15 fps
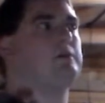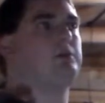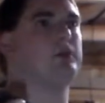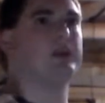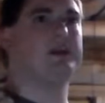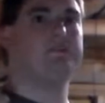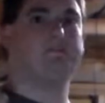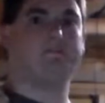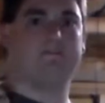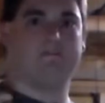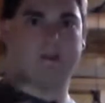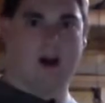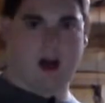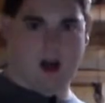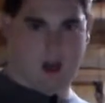I believe,
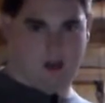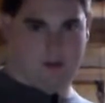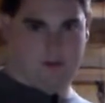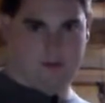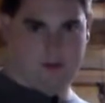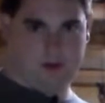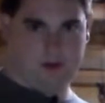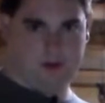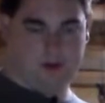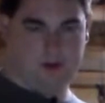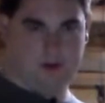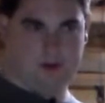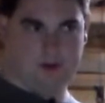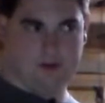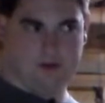5
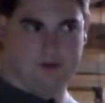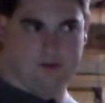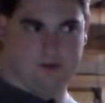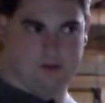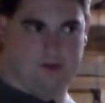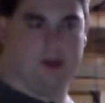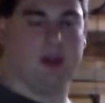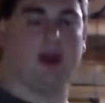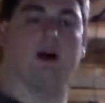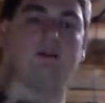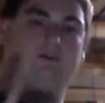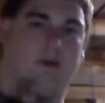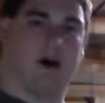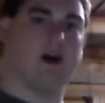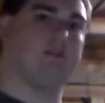
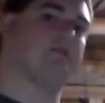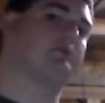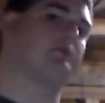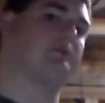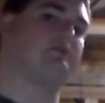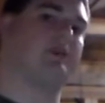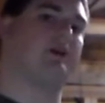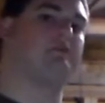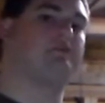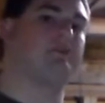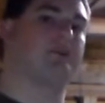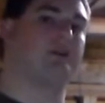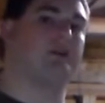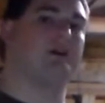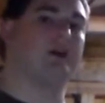
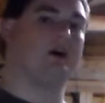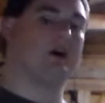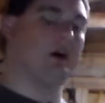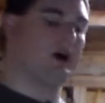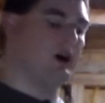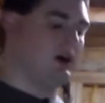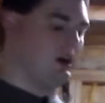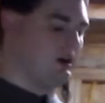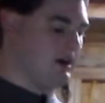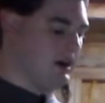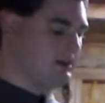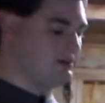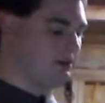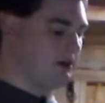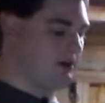25-foot
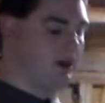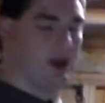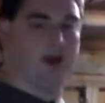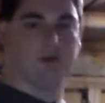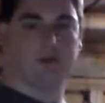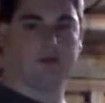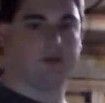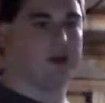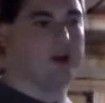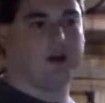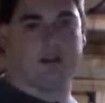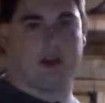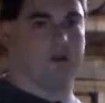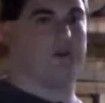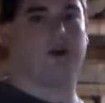XLR cables.
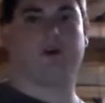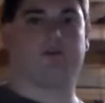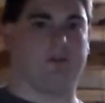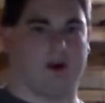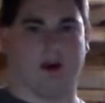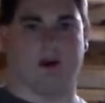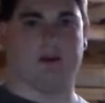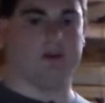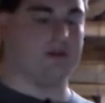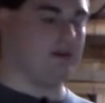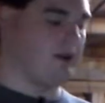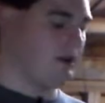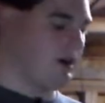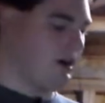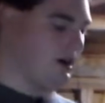They worked fine,
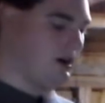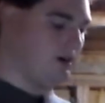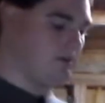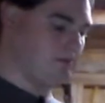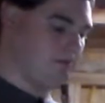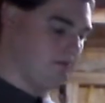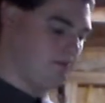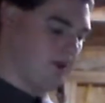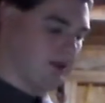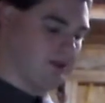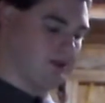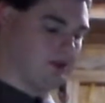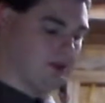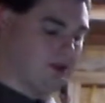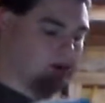
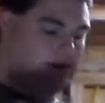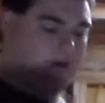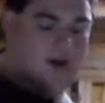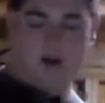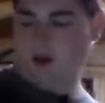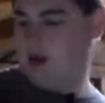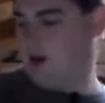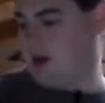and so